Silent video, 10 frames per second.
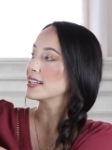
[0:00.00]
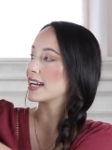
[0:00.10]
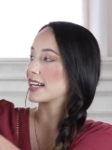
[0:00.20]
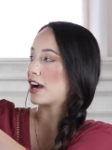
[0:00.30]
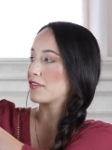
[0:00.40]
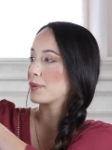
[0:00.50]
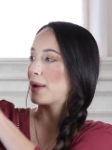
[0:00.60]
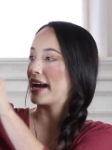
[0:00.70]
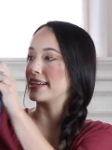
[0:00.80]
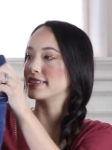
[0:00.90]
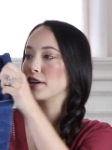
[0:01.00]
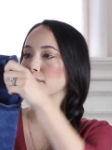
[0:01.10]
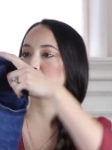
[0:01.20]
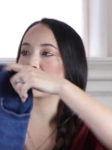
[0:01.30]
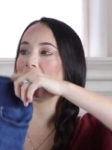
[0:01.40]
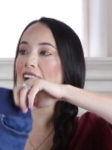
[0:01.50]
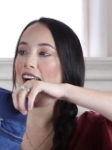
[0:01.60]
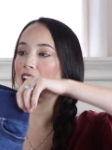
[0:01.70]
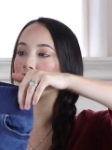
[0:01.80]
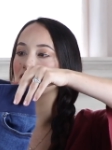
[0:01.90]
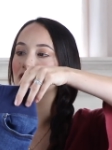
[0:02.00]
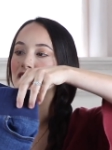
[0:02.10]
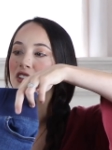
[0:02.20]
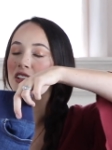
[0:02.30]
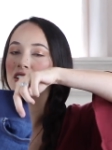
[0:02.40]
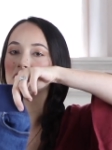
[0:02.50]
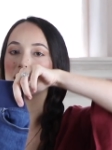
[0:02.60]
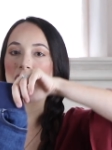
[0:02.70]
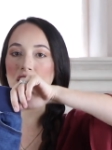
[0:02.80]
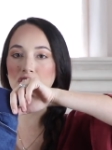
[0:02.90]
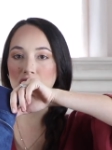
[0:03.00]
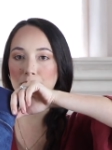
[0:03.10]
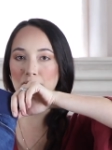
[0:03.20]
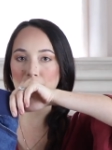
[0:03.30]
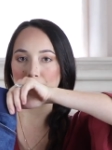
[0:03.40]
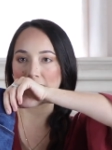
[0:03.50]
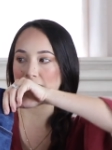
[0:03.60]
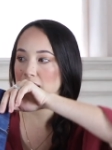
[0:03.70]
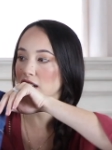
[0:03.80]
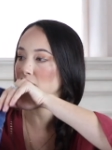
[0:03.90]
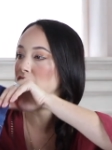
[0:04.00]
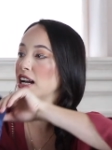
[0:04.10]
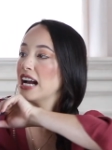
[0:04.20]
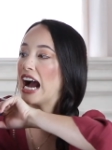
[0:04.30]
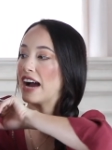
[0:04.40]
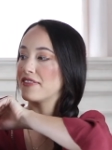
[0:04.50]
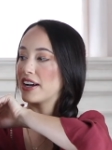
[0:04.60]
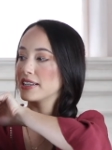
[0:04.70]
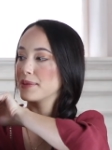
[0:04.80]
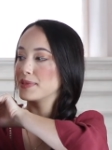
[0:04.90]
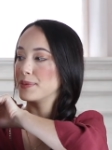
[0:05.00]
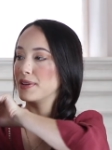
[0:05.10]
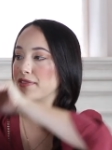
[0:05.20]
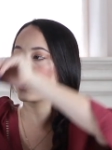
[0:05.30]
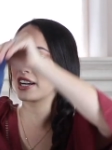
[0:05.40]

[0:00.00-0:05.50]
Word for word: that I got from ASOS. They have the under the belly band here. I find them to be